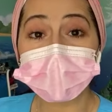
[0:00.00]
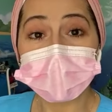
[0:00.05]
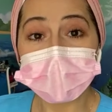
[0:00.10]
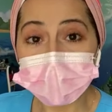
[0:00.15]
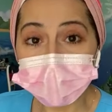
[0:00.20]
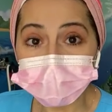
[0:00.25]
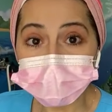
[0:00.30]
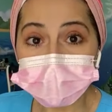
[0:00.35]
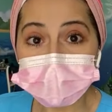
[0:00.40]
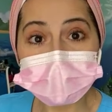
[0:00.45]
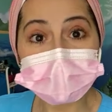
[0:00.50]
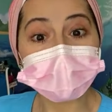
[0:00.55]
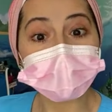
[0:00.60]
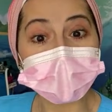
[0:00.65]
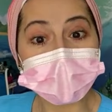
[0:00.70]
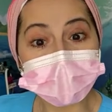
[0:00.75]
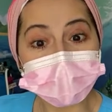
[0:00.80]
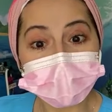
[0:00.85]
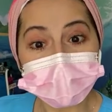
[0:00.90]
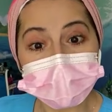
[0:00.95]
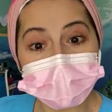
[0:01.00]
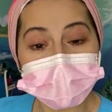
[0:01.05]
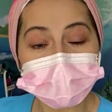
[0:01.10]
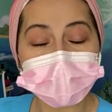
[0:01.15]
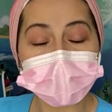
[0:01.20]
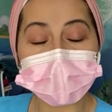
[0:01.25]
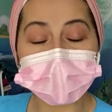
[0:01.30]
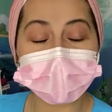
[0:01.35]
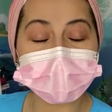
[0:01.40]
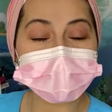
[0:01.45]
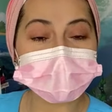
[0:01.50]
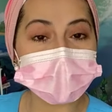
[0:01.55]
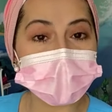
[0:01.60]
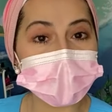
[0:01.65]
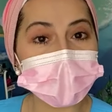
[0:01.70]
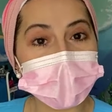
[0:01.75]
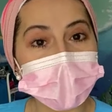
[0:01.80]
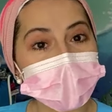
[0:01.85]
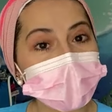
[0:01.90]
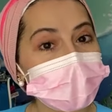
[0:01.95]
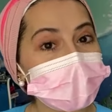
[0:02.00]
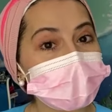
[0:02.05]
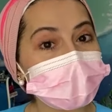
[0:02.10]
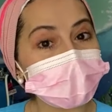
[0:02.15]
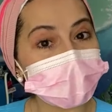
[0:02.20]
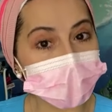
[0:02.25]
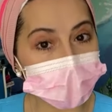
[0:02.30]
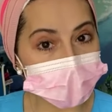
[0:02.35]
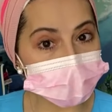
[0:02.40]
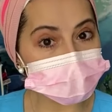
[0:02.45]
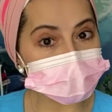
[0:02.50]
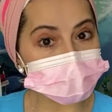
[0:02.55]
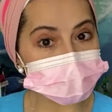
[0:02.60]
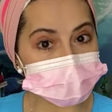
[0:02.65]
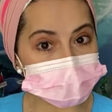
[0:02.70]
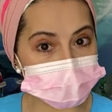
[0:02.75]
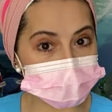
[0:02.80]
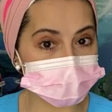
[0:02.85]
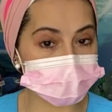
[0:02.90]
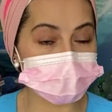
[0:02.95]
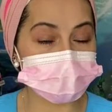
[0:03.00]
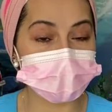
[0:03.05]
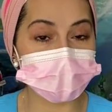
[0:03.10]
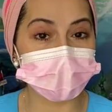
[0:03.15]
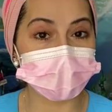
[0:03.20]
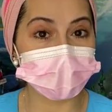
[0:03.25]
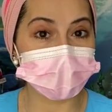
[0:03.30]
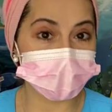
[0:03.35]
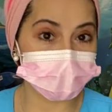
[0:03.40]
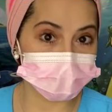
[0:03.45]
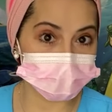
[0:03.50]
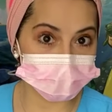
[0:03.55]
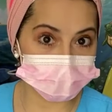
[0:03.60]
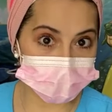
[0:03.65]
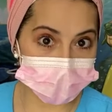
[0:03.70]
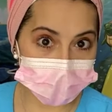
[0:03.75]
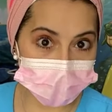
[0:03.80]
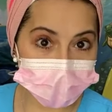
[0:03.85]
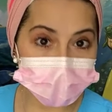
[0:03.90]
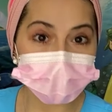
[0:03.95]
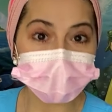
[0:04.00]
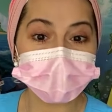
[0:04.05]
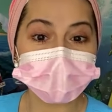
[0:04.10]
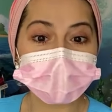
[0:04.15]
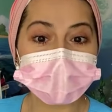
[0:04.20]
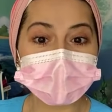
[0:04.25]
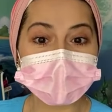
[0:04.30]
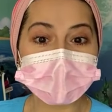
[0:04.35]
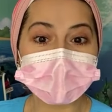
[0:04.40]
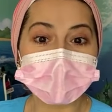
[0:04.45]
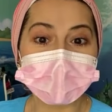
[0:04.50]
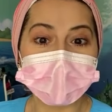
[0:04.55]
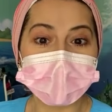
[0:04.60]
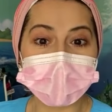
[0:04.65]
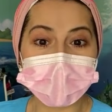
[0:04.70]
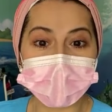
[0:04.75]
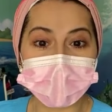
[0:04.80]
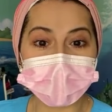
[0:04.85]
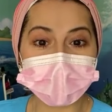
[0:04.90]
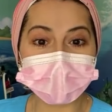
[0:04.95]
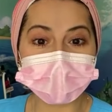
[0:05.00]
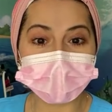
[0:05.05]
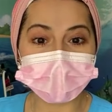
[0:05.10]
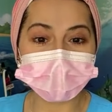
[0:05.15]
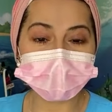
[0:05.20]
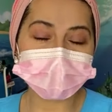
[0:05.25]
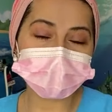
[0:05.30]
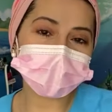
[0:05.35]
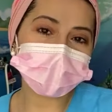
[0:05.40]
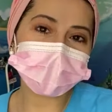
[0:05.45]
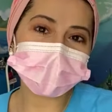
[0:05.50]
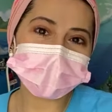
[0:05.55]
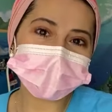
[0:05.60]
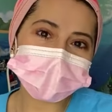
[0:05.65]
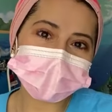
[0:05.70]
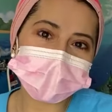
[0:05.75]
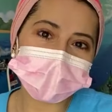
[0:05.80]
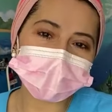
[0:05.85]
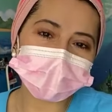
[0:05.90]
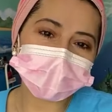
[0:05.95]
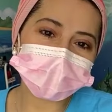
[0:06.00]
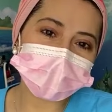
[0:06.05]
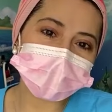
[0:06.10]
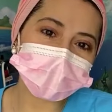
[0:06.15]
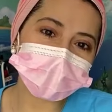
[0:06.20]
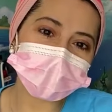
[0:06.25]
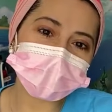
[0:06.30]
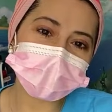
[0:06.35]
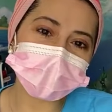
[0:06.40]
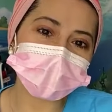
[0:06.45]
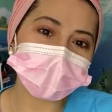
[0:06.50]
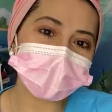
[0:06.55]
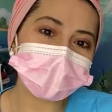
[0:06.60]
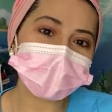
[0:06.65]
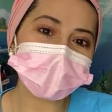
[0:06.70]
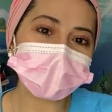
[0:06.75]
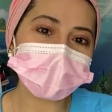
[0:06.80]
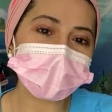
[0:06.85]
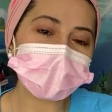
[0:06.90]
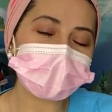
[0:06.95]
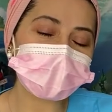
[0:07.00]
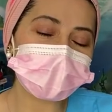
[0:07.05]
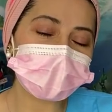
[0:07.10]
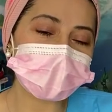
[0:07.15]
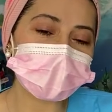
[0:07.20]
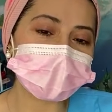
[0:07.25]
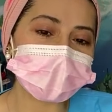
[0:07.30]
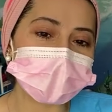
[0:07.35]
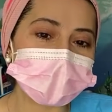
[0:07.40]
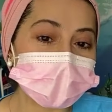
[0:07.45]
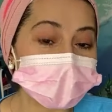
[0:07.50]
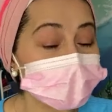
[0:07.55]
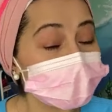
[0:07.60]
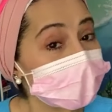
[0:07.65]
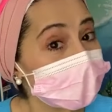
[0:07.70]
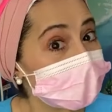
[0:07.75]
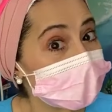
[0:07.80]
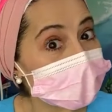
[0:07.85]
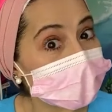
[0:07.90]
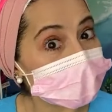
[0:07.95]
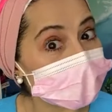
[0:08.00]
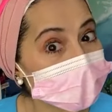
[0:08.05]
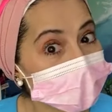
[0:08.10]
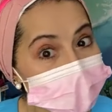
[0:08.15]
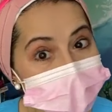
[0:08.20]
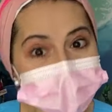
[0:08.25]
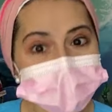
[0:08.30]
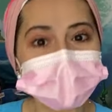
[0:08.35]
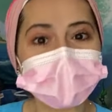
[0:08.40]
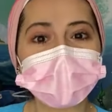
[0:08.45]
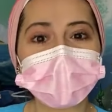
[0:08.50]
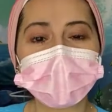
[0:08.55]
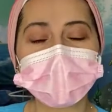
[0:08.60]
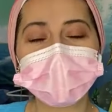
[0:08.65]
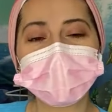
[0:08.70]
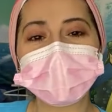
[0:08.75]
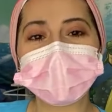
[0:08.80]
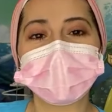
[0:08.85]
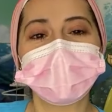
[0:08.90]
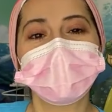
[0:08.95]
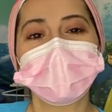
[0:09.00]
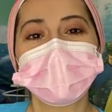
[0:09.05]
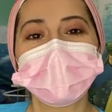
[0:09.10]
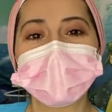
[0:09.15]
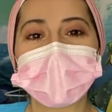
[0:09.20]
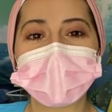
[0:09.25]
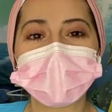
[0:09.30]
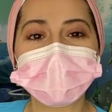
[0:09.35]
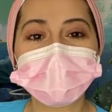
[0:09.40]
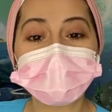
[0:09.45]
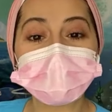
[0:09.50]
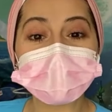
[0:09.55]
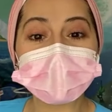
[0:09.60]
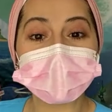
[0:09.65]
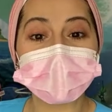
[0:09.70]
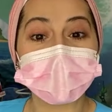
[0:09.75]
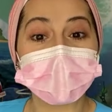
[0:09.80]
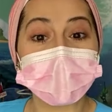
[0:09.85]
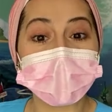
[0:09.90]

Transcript: announce the winners because I had a fantastic giveaway. And of course, I'm here with you for the next 15 minutes. So I would love you to ask me